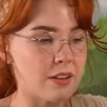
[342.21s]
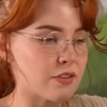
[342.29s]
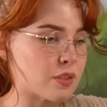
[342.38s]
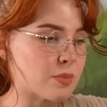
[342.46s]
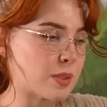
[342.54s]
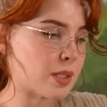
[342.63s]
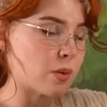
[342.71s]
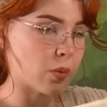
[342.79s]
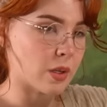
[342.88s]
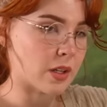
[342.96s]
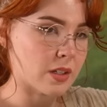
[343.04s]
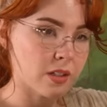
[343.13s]
of just being
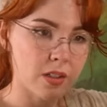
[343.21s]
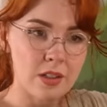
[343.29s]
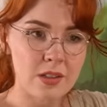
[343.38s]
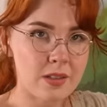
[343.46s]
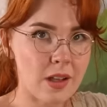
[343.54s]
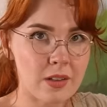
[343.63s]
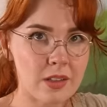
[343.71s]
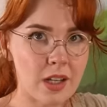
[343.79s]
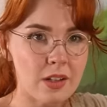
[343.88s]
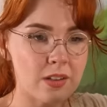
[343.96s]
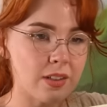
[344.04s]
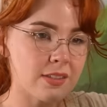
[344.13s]
one solid
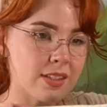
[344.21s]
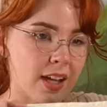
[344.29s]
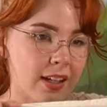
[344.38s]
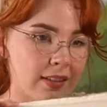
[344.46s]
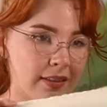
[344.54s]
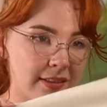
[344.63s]
color. It's got